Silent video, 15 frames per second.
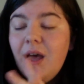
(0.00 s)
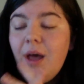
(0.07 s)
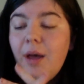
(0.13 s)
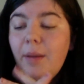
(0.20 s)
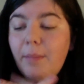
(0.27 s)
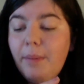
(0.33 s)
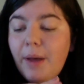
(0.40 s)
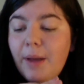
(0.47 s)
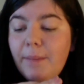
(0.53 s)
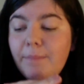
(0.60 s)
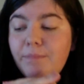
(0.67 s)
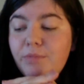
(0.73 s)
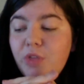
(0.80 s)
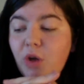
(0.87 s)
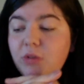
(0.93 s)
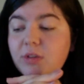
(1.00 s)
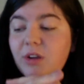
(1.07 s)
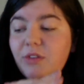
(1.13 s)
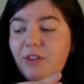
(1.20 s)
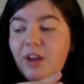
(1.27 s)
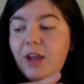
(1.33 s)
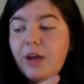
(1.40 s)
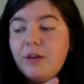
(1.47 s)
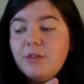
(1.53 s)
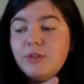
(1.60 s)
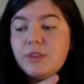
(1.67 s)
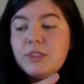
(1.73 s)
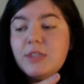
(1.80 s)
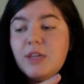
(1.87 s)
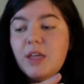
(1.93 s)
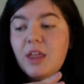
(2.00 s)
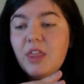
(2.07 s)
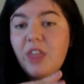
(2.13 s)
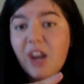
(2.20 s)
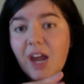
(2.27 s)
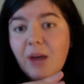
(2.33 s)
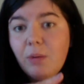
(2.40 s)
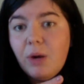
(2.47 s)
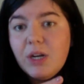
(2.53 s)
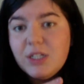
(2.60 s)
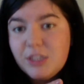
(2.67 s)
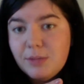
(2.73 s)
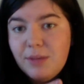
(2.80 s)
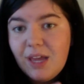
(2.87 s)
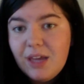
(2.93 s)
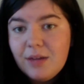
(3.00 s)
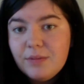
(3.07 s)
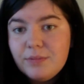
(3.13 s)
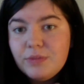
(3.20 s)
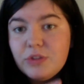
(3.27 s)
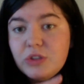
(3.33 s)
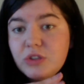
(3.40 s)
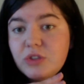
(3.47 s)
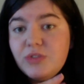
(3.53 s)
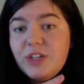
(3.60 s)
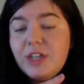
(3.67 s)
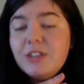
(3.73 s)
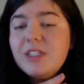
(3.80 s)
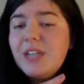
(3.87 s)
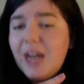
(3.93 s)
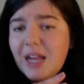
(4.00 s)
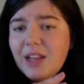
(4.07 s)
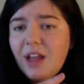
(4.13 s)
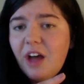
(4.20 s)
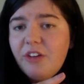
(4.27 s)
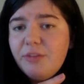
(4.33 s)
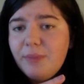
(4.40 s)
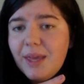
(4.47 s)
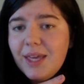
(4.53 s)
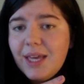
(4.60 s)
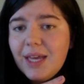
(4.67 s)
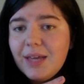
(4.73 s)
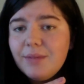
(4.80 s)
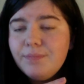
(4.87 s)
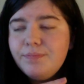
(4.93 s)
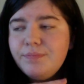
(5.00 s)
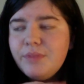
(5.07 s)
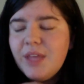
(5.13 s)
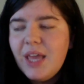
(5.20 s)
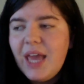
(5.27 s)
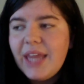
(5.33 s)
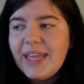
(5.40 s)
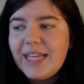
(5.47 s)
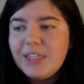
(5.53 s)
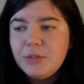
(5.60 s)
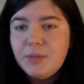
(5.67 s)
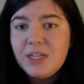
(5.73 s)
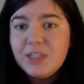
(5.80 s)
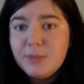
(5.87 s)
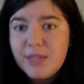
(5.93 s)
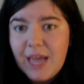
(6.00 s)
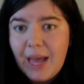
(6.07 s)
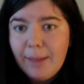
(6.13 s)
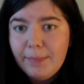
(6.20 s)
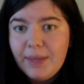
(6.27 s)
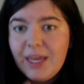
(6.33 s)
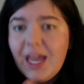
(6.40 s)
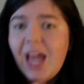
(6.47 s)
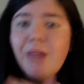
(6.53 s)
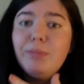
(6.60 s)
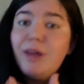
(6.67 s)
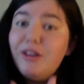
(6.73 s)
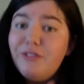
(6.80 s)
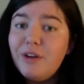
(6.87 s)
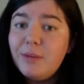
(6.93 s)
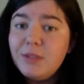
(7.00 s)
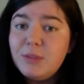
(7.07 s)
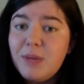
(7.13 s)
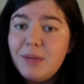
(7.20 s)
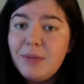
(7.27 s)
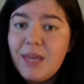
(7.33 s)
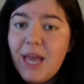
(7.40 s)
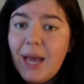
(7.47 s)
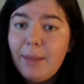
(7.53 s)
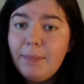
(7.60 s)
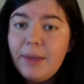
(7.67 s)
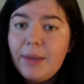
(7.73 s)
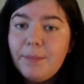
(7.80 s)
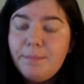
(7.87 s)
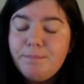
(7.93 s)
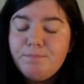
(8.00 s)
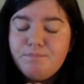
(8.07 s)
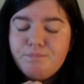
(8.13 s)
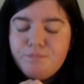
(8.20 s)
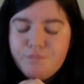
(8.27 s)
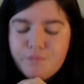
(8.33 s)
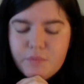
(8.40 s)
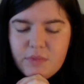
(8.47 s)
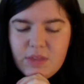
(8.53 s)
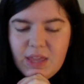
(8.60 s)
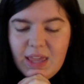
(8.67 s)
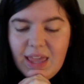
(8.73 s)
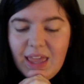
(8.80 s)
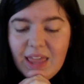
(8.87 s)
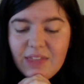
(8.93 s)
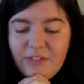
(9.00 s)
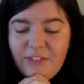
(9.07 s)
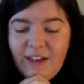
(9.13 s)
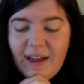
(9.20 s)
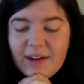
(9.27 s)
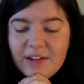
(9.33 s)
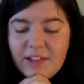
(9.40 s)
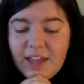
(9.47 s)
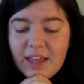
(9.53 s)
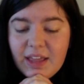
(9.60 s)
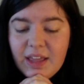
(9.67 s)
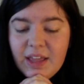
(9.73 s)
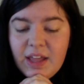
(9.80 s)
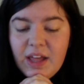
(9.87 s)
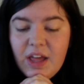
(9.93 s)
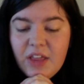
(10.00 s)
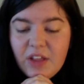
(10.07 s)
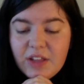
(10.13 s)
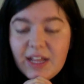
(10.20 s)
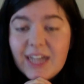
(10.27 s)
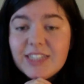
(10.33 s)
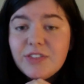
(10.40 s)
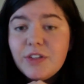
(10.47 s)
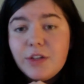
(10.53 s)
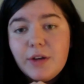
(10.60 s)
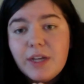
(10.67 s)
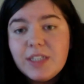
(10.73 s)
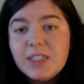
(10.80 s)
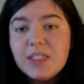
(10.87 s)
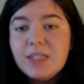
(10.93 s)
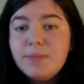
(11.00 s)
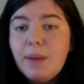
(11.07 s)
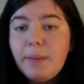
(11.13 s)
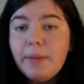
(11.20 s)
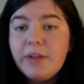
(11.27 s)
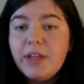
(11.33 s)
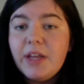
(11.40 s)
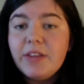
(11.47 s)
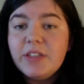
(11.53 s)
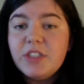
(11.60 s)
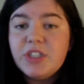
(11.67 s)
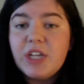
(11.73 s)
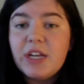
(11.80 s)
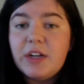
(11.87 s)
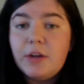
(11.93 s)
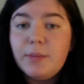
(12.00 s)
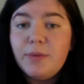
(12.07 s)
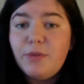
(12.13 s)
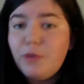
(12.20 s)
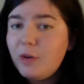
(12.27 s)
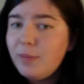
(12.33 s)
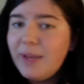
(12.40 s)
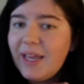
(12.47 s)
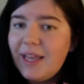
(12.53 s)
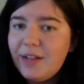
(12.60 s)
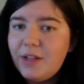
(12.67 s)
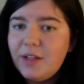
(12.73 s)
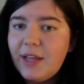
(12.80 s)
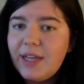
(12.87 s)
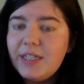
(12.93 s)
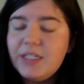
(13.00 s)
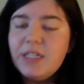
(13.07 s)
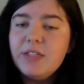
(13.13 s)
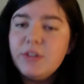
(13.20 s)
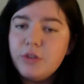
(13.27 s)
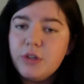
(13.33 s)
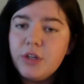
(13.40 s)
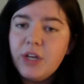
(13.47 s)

But those are videos that I want to make. Those are videos that I love making. And that's what makes me happy, and my films make me happy. In fact, like, the last video I did publicly on this channel before my ill-aligned teeter